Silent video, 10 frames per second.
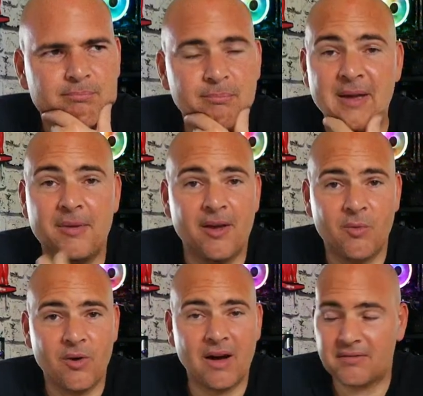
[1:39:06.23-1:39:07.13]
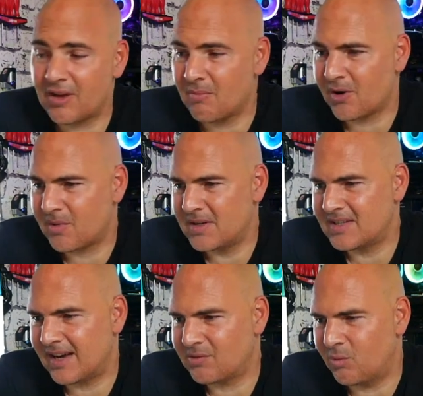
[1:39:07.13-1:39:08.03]
Maybe I will have to go Micro
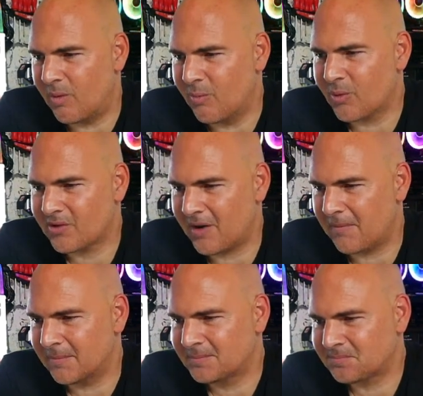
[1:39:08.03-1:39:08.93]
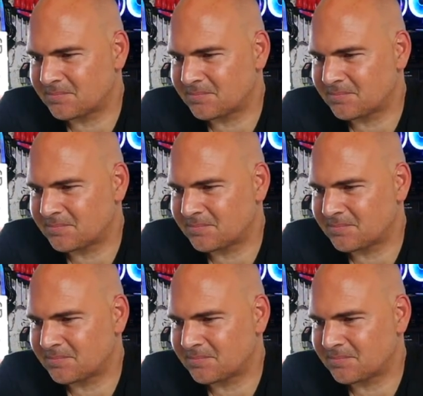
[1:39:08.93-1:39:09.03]
ATX one more time.